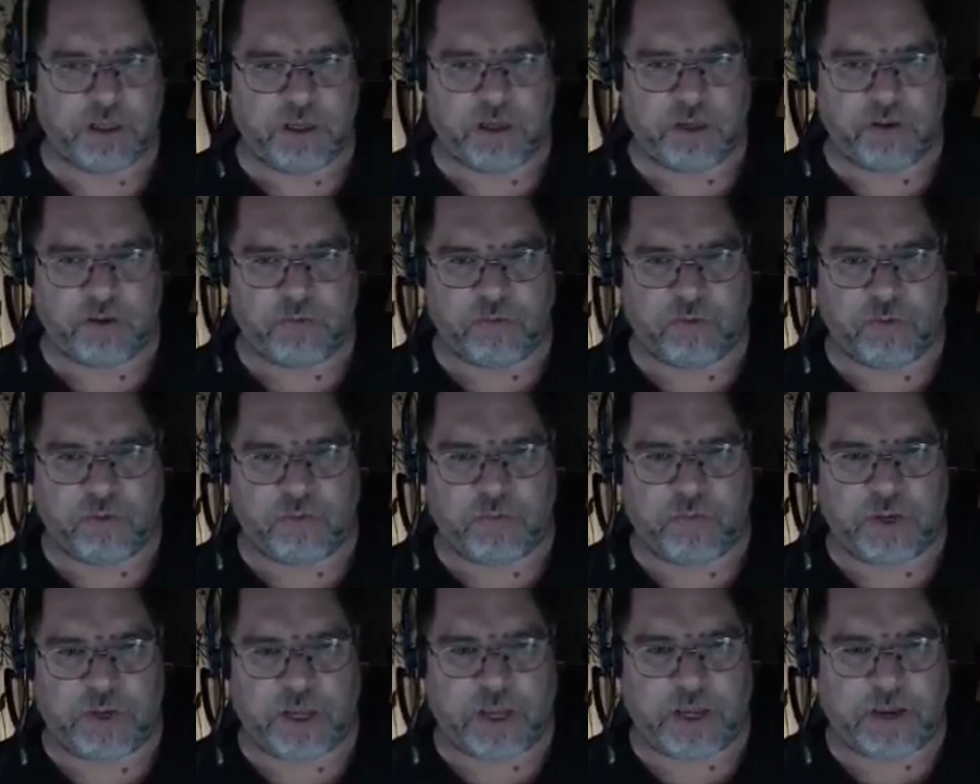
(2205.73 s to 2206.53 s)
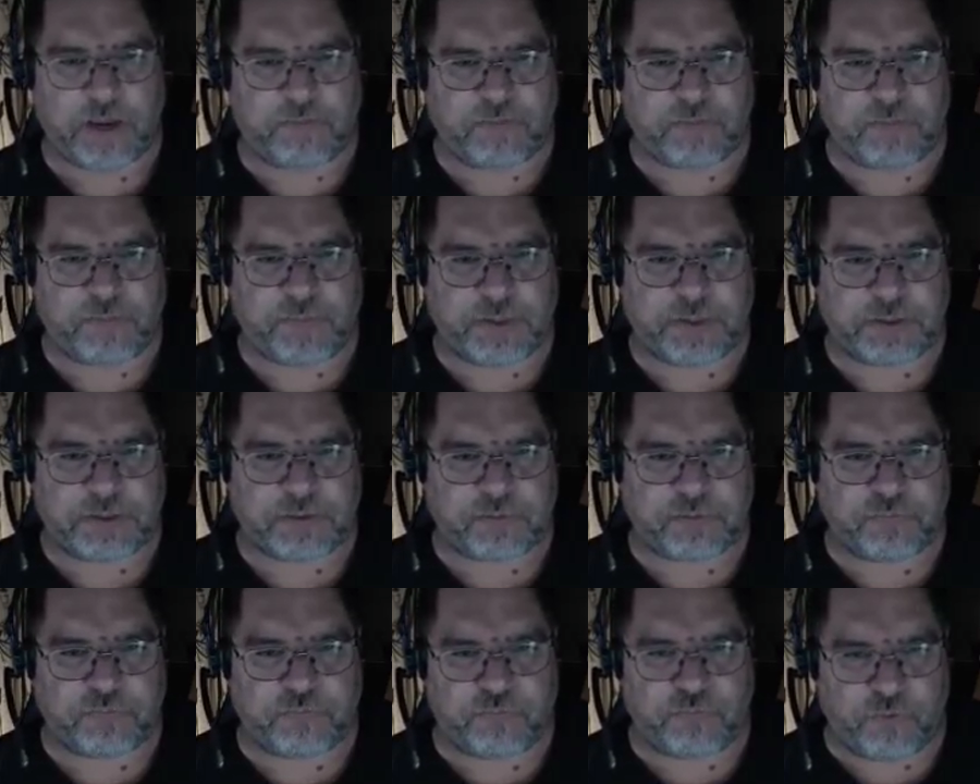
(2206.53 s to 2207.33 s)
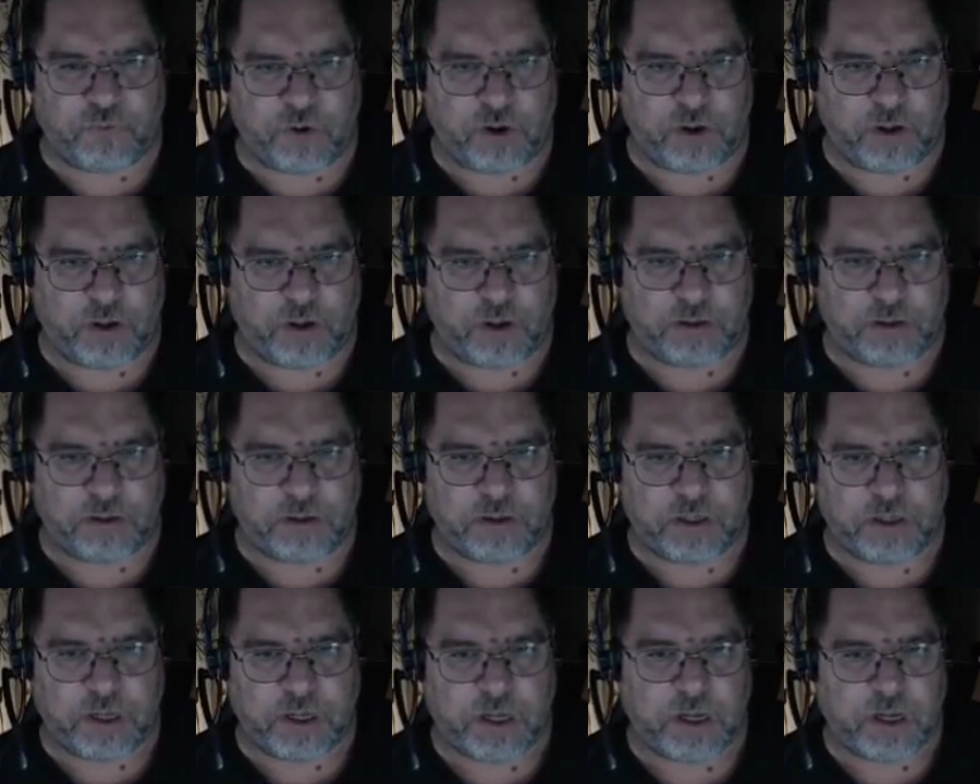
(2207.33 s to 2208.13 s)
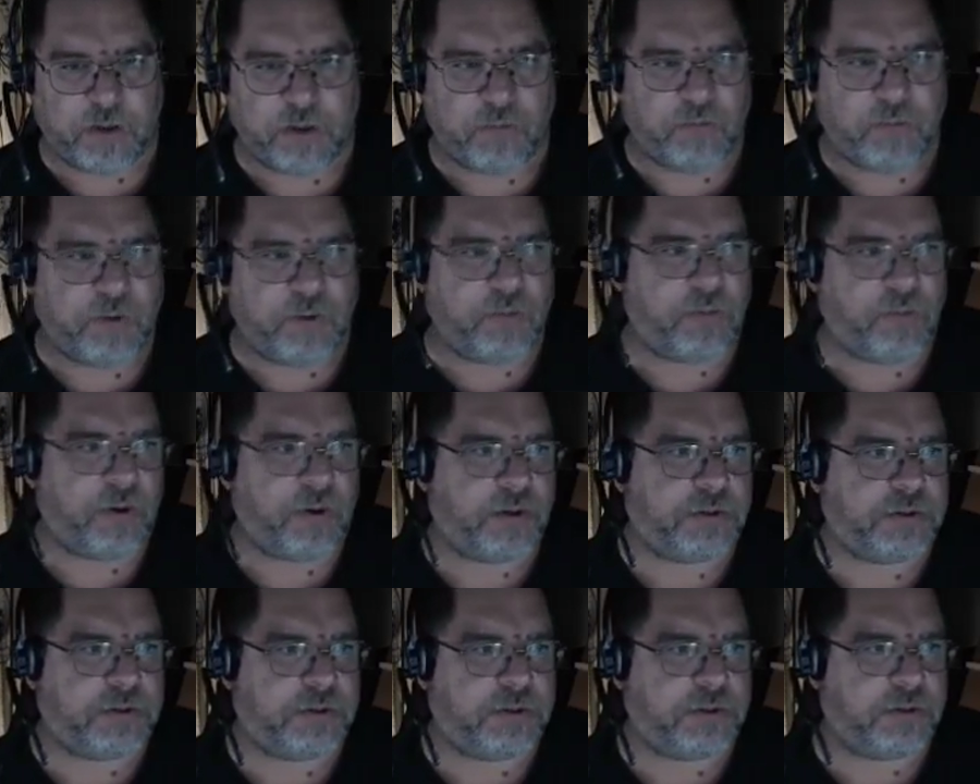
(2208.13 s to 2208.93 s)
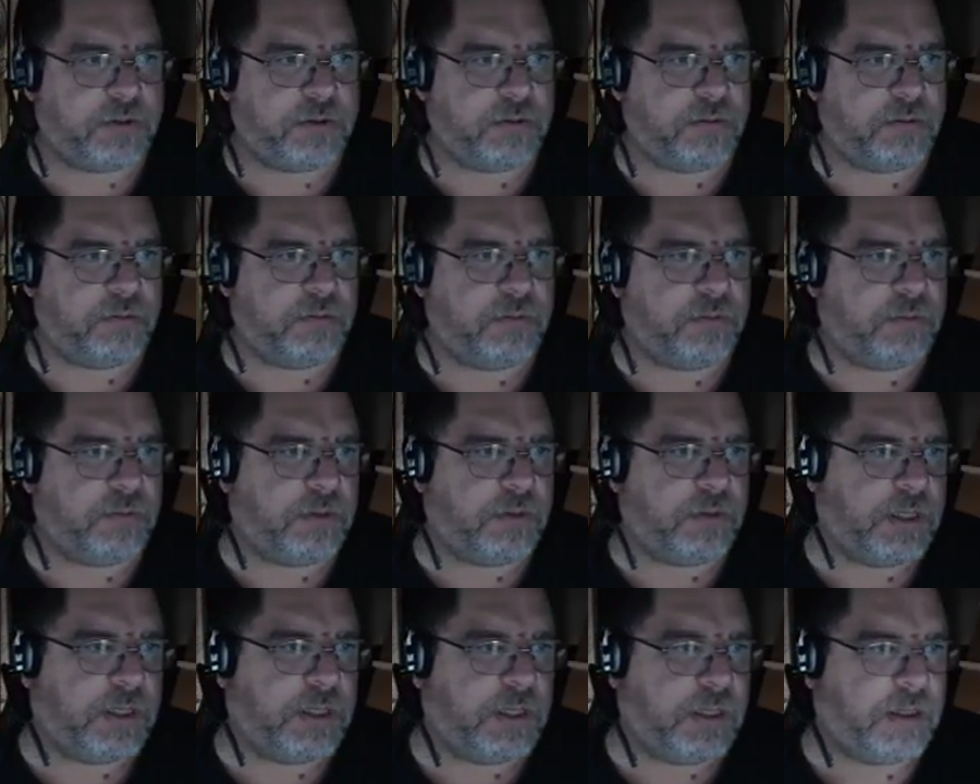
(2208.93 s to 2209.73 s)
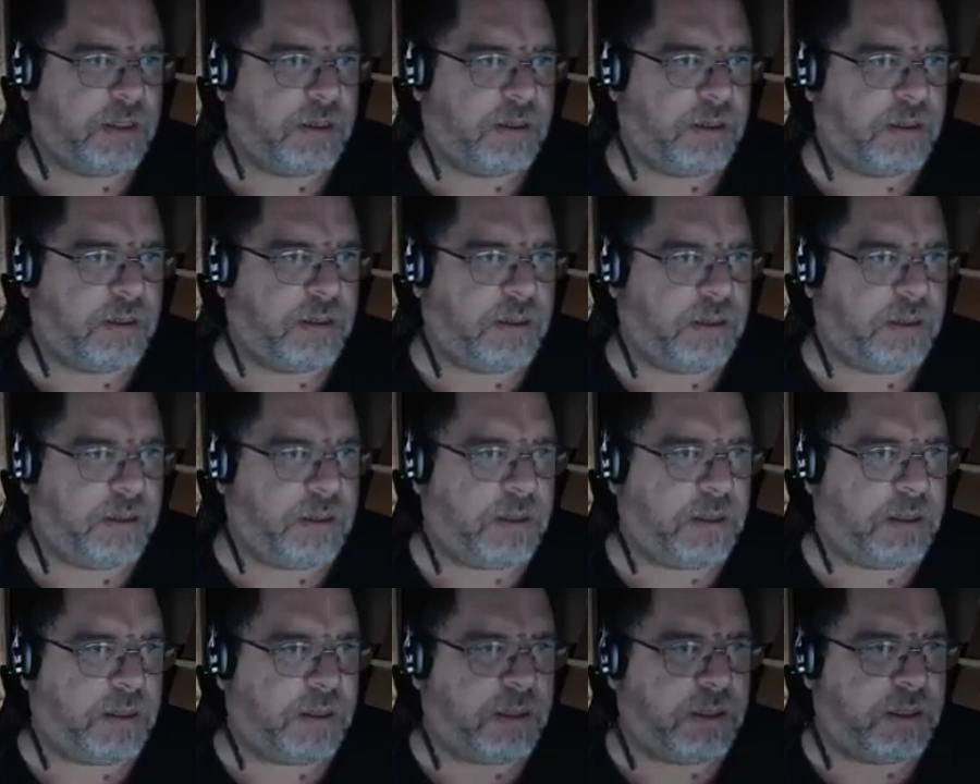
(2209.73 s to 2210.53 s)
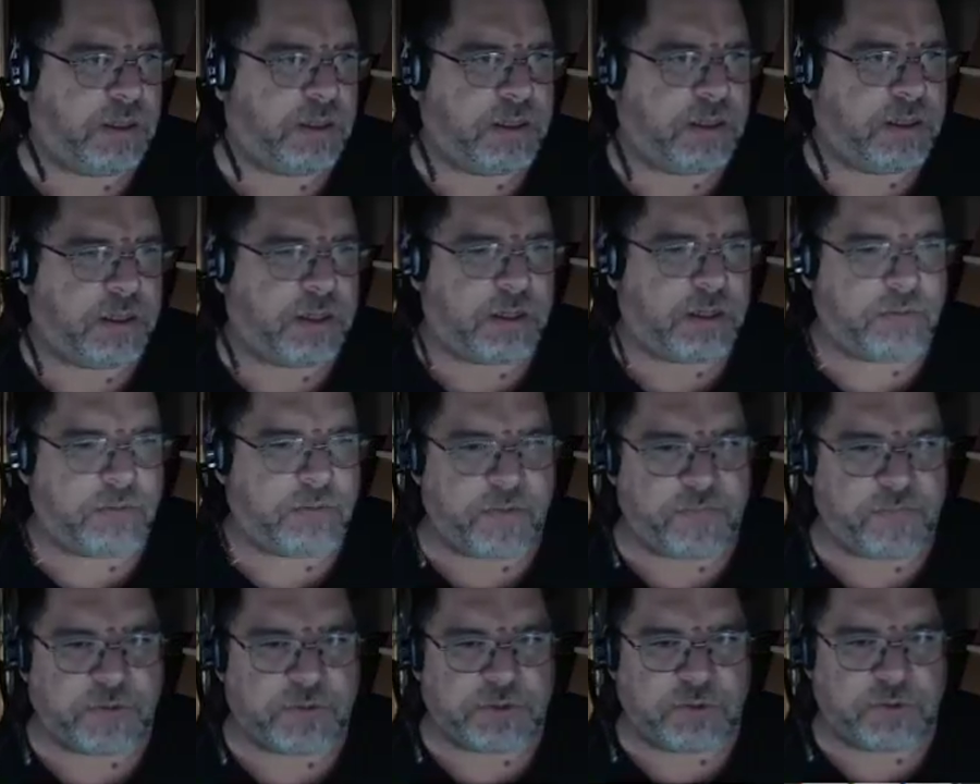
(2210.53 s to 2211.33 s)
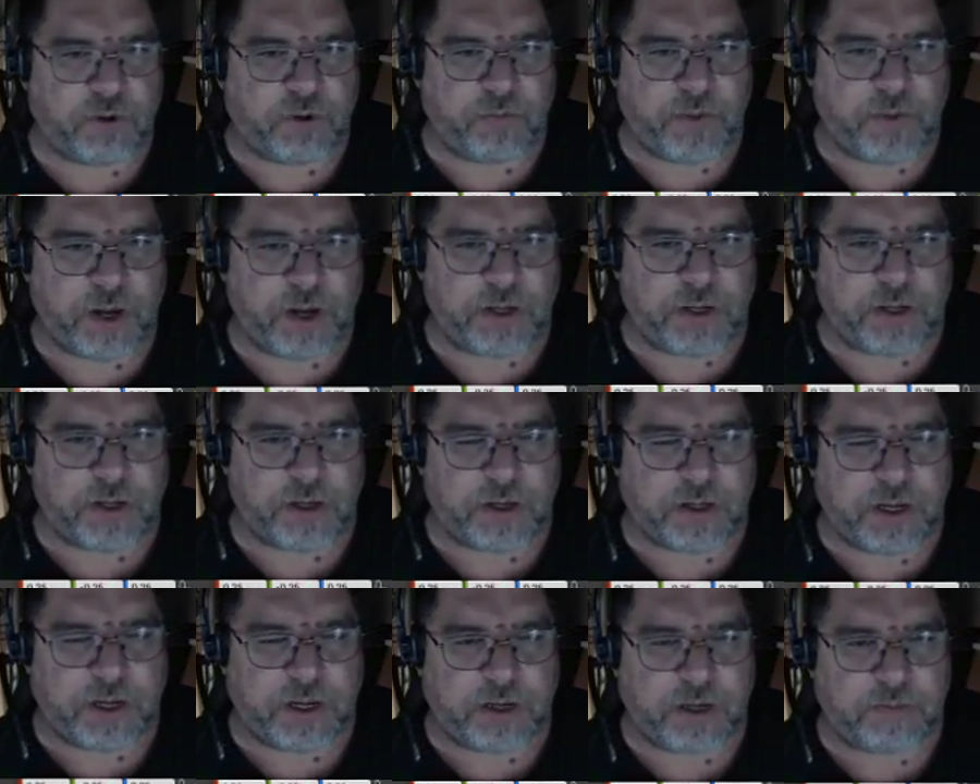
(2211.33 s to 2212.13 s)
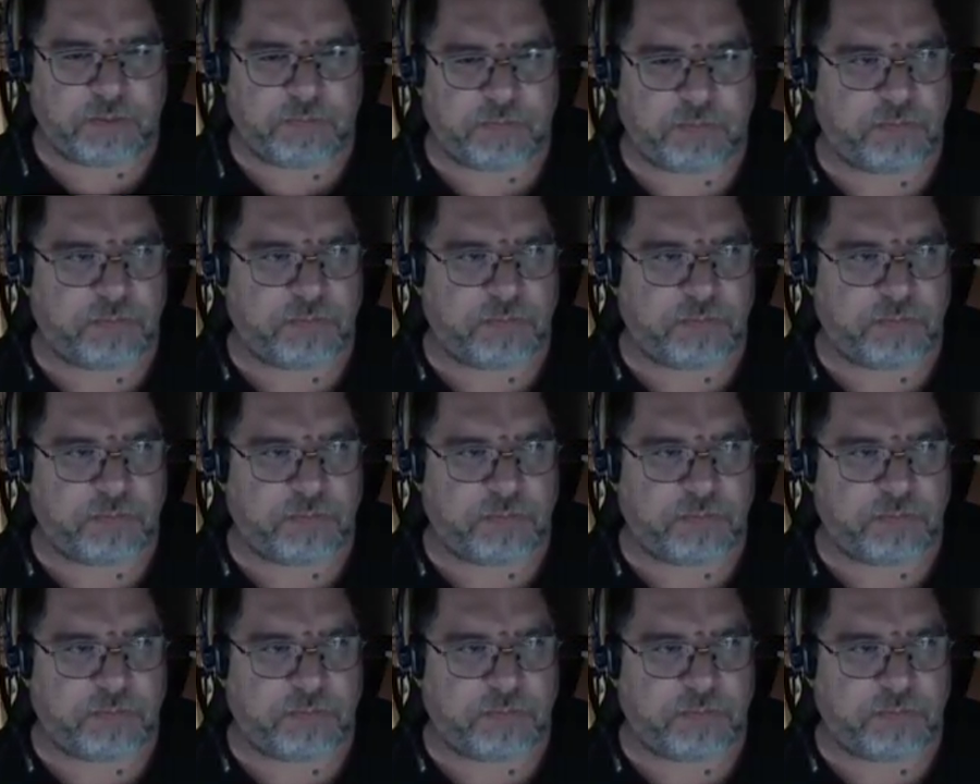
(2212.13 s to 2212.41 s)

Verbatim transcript: when we have the pistol drawn, we want to get a reference to our binoc cam.